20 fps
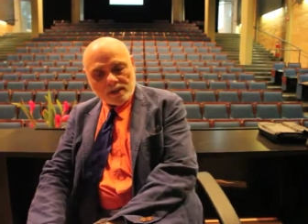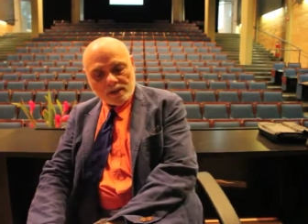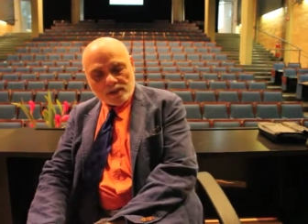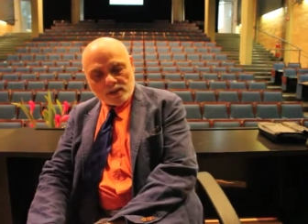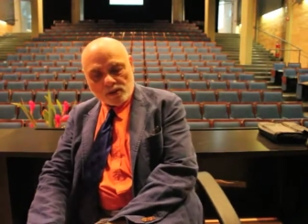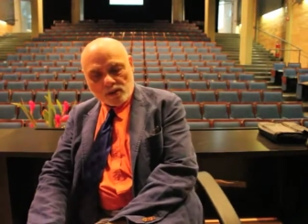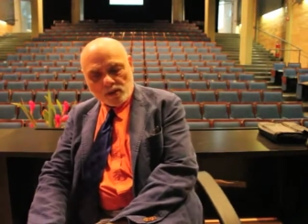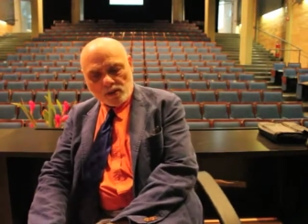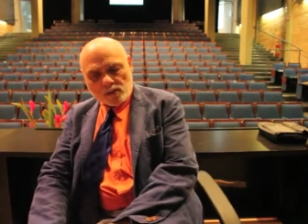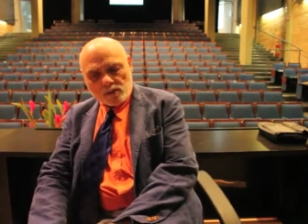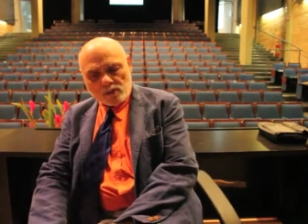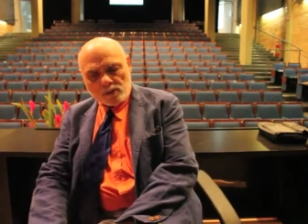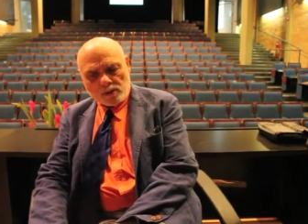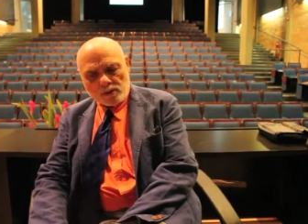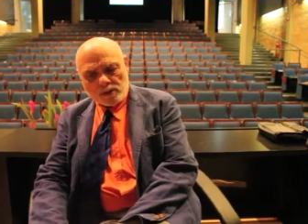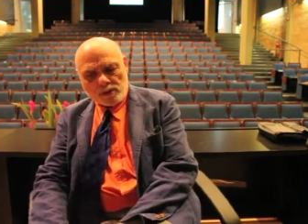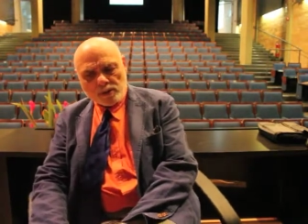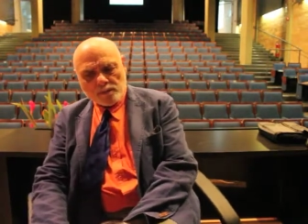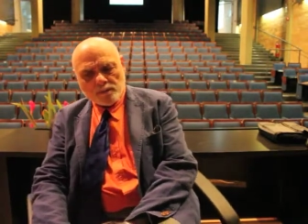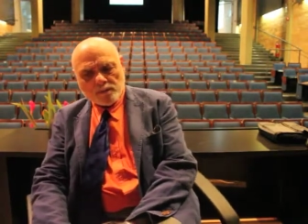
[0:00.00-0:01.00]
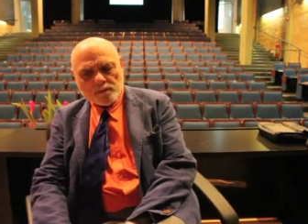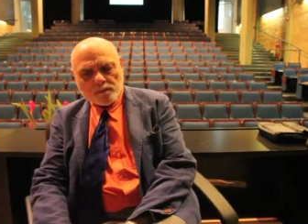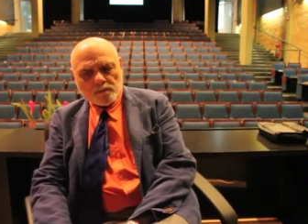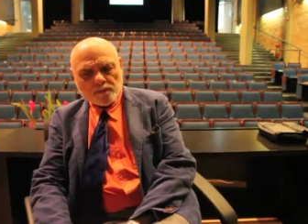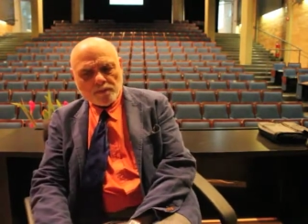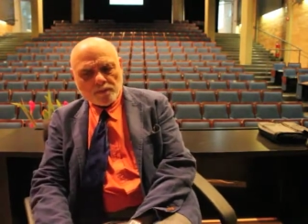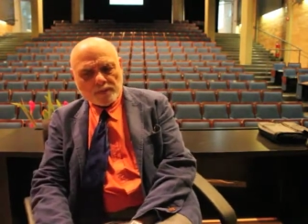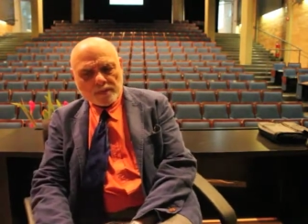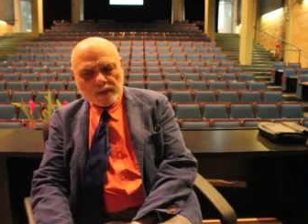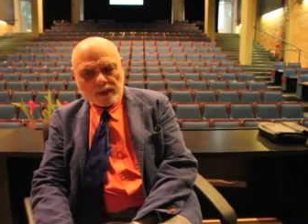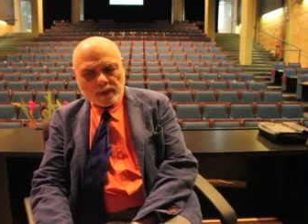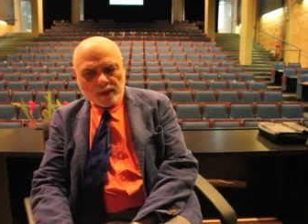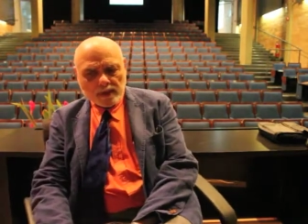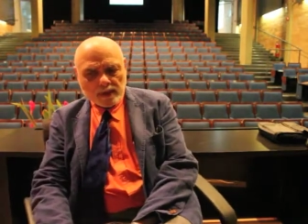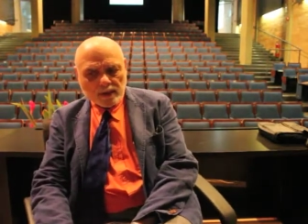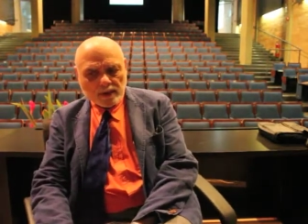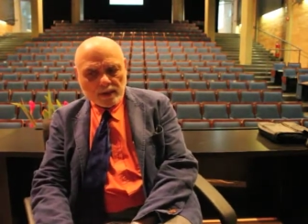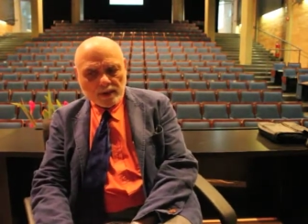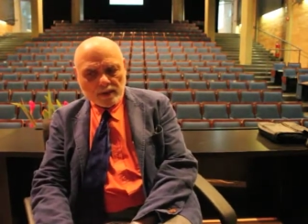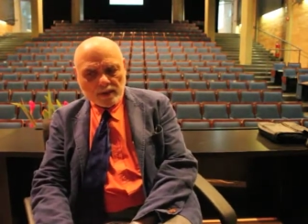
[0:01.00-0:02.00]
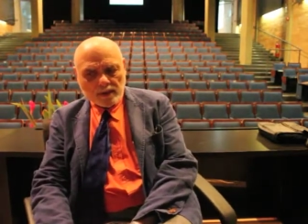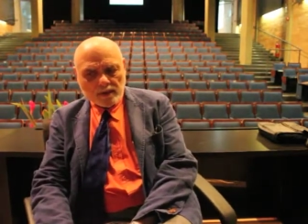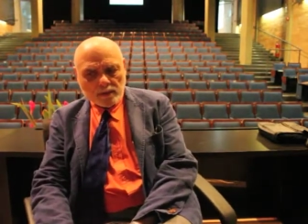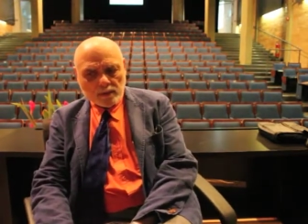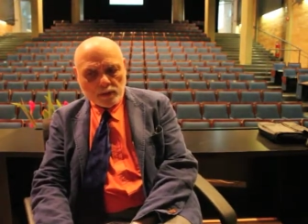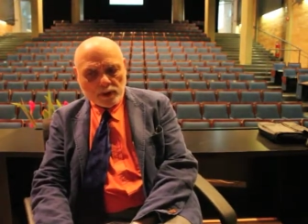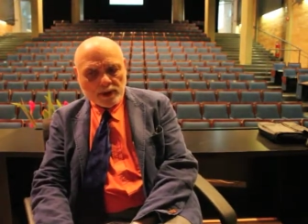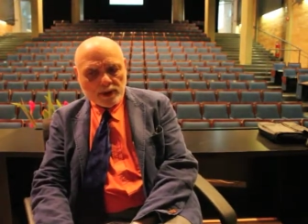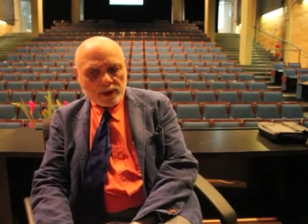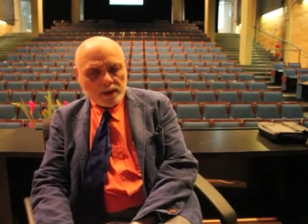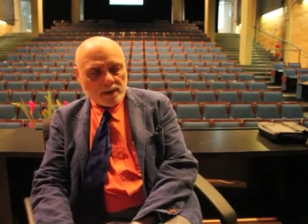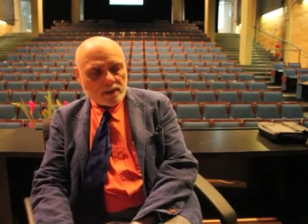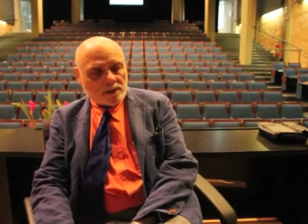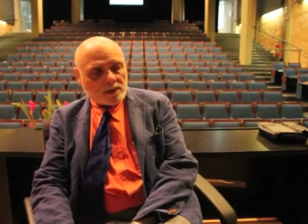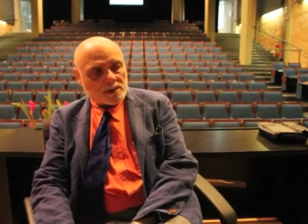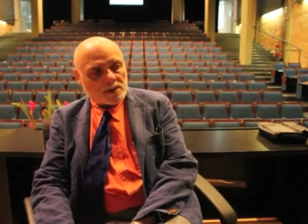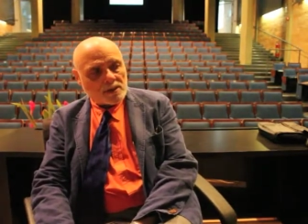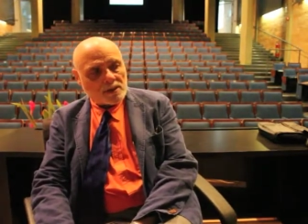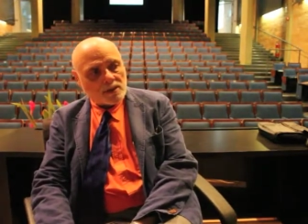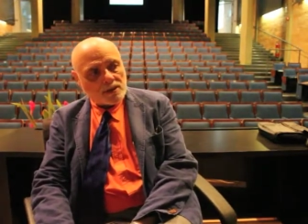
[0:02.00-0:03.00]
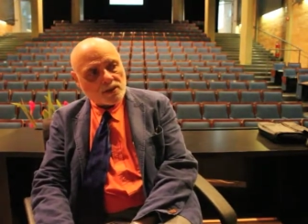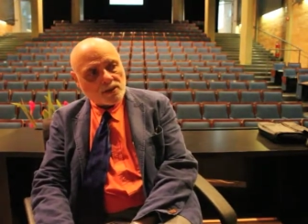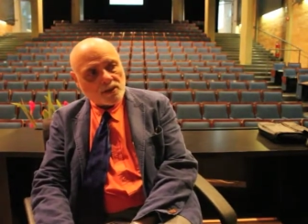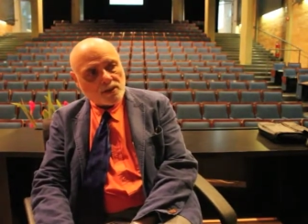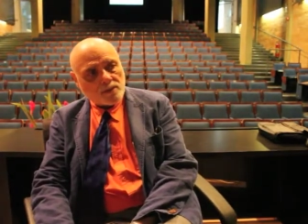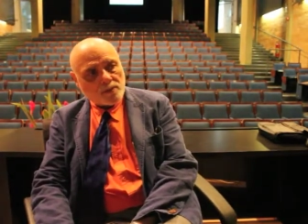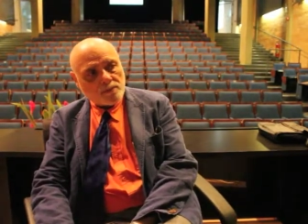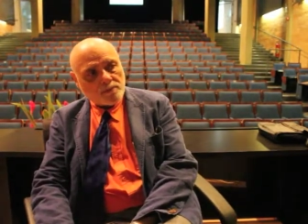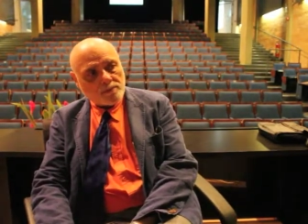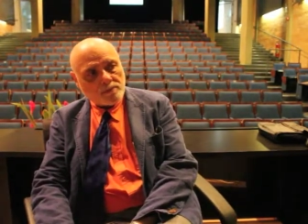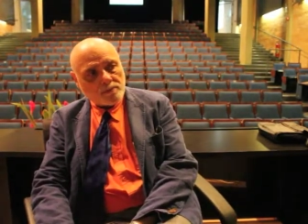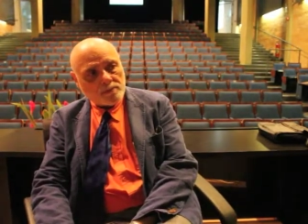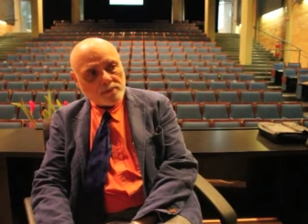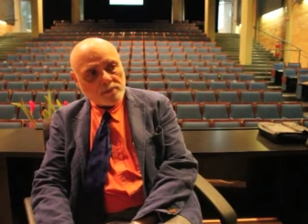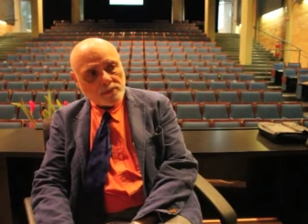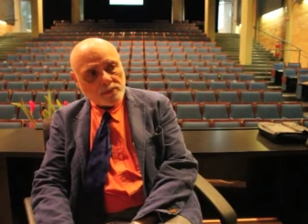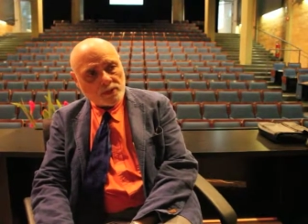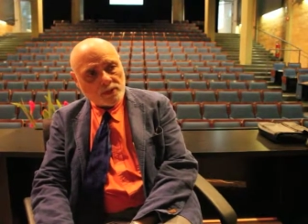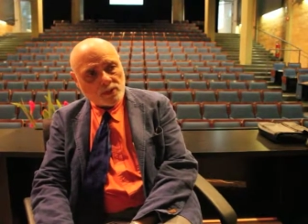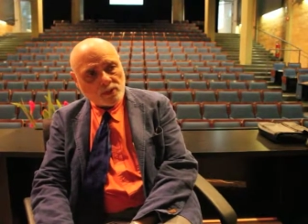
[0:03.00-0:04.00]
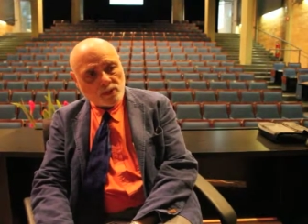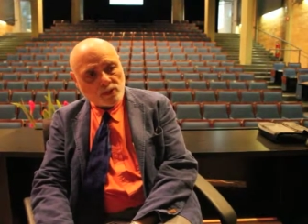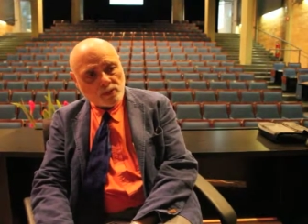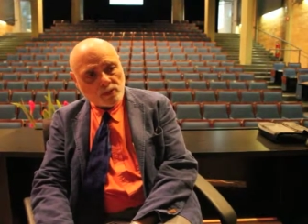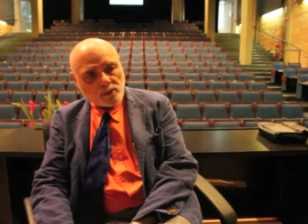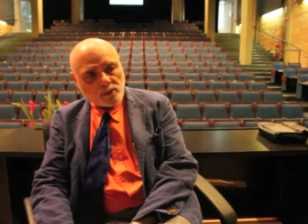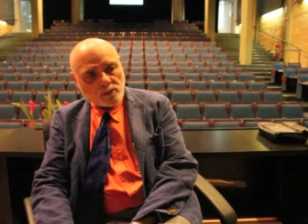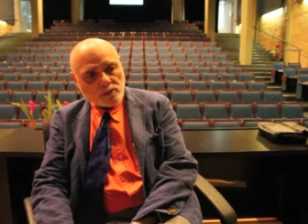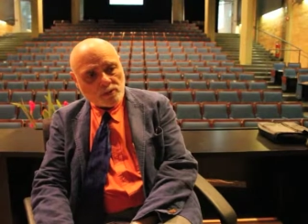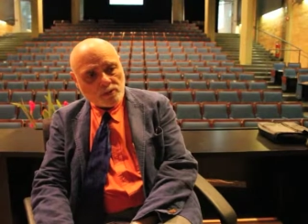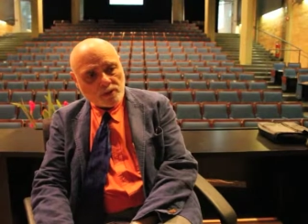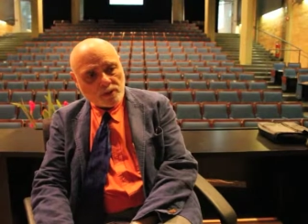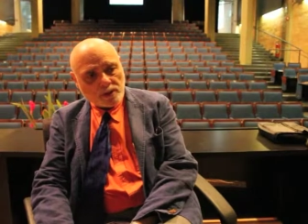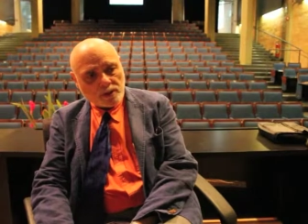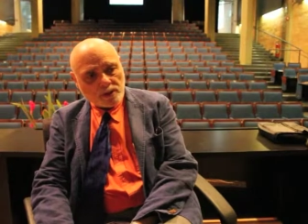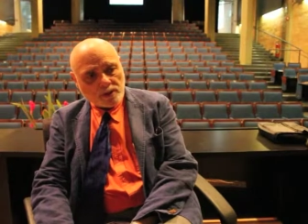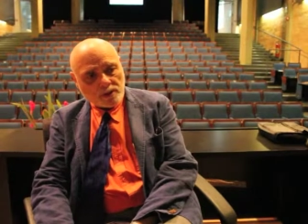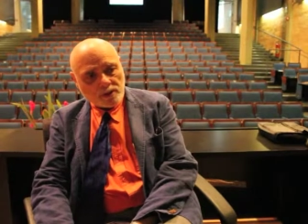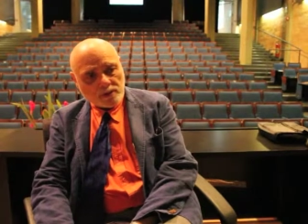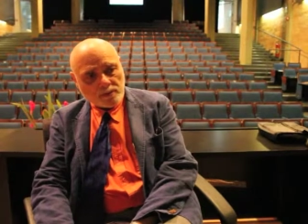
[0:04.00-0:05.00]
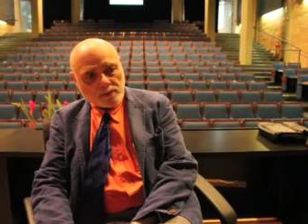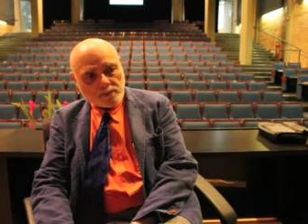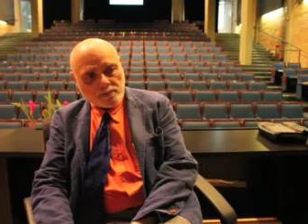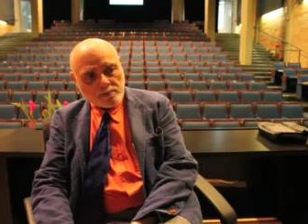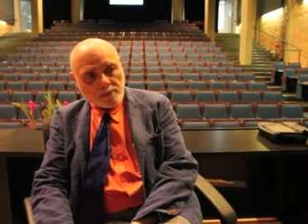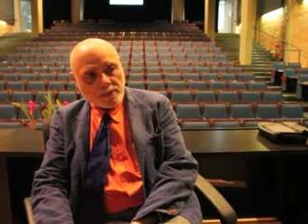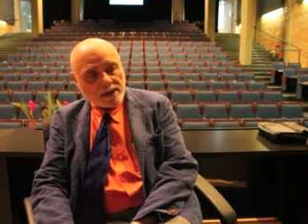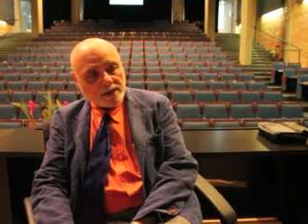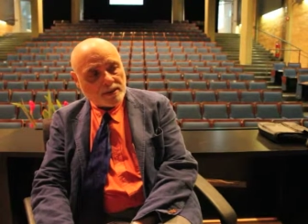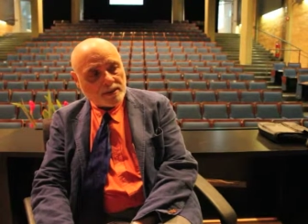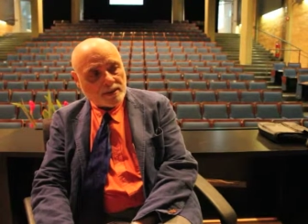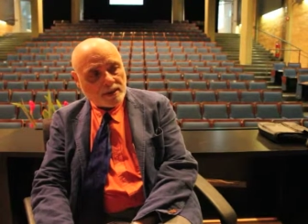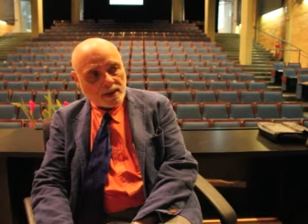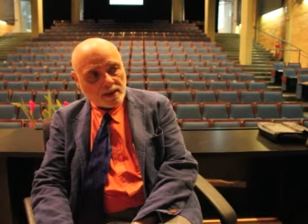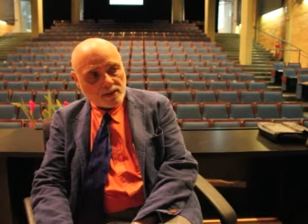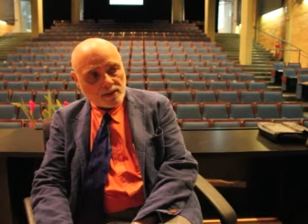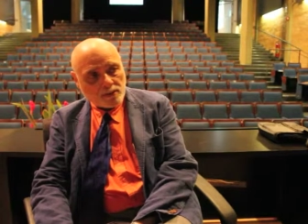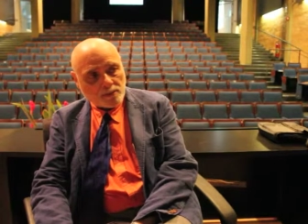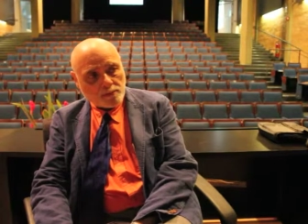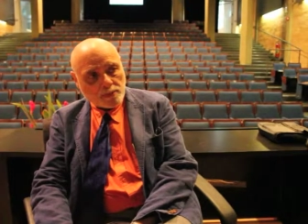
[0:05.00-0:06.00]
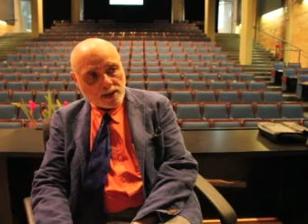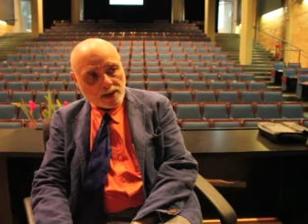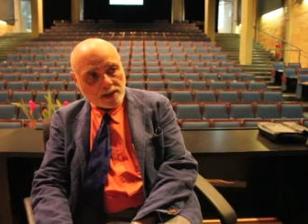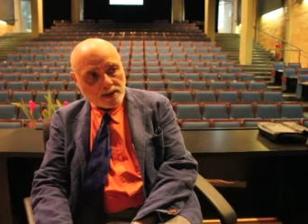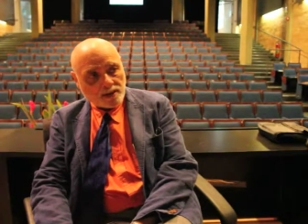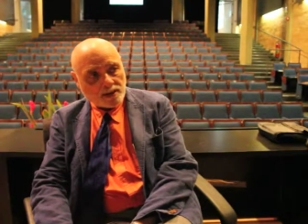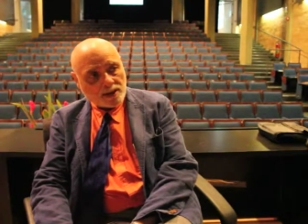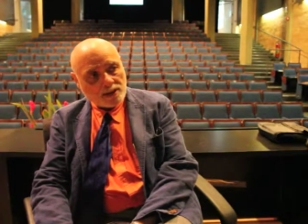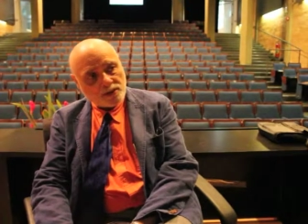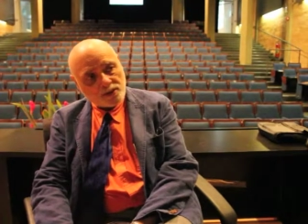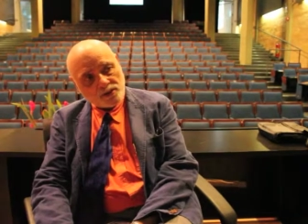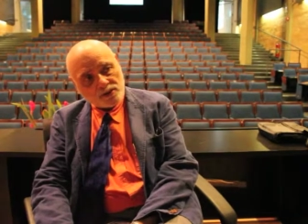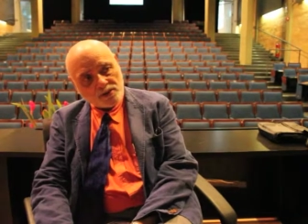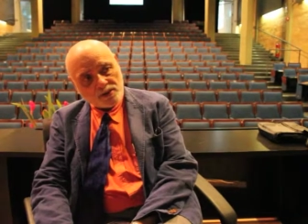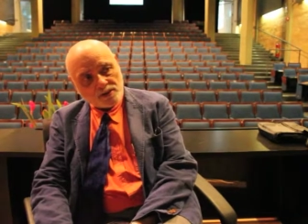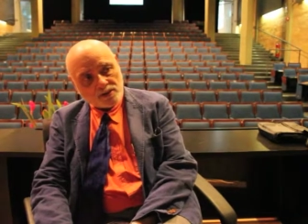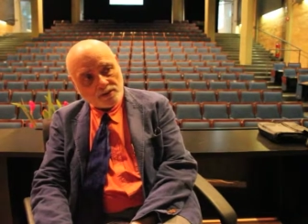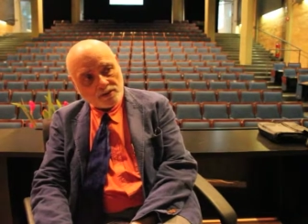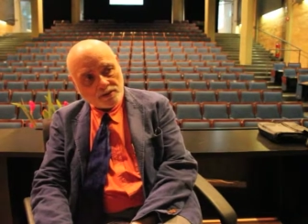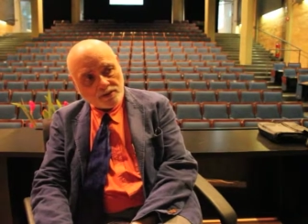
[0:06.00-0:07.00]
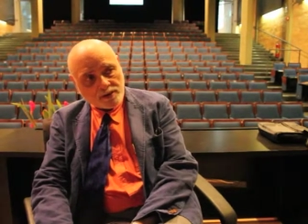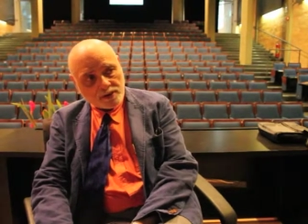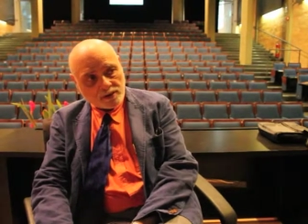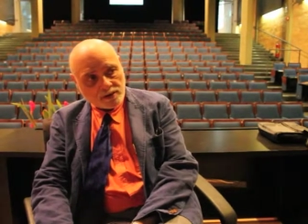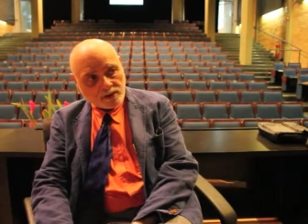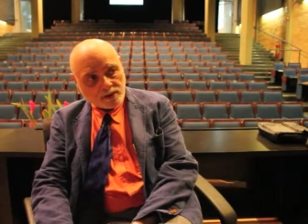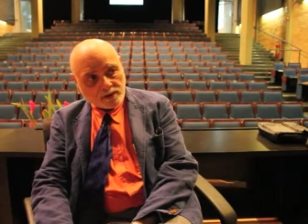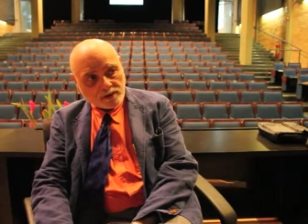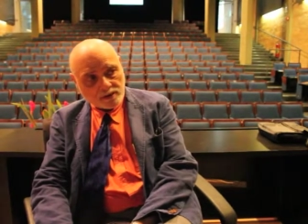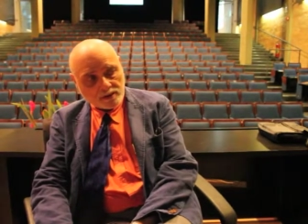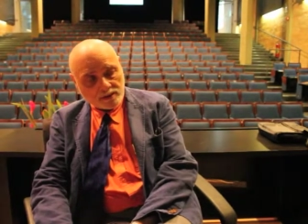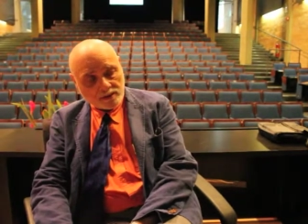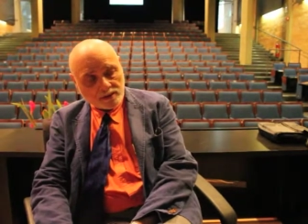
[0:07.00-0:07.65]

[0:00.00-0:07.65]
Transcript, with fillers: So we need a system to maintain the body, not just to defend it.